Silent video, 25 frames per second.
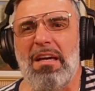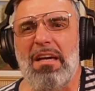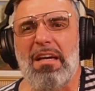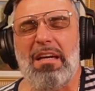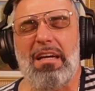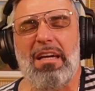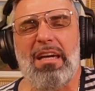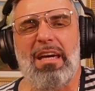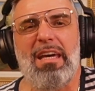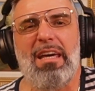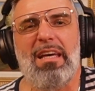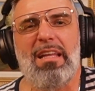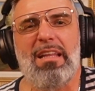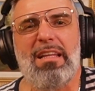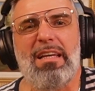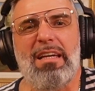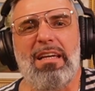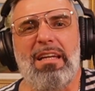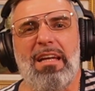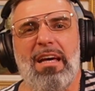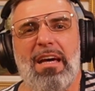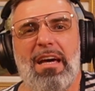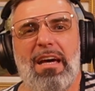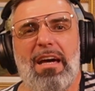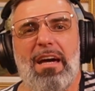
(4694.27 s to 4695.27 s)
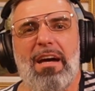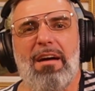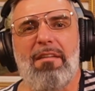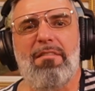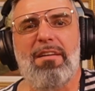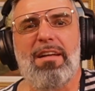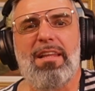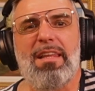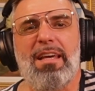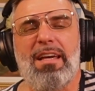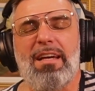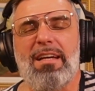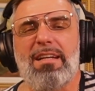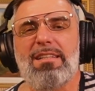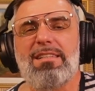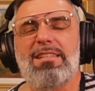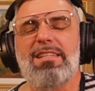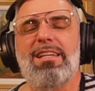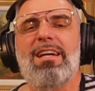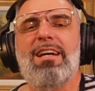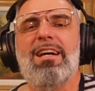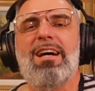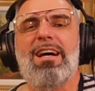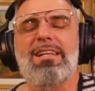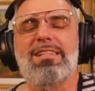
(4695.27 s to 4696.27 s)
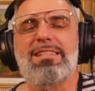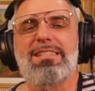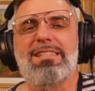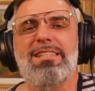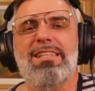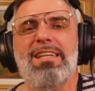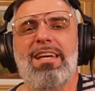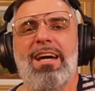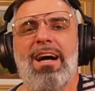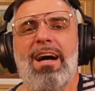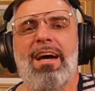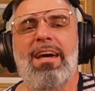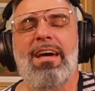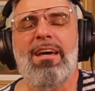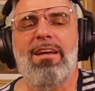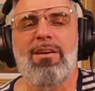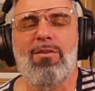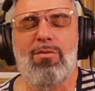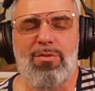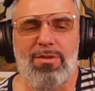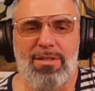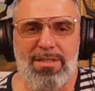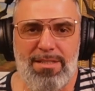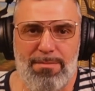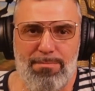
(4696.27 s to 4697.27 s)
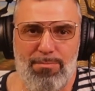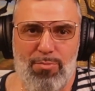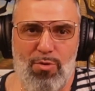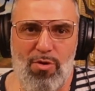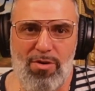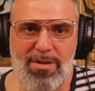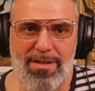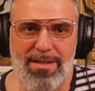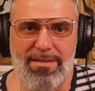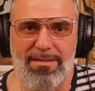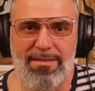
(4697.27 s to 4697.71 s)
killing, everything, because he got CIA on his pocket.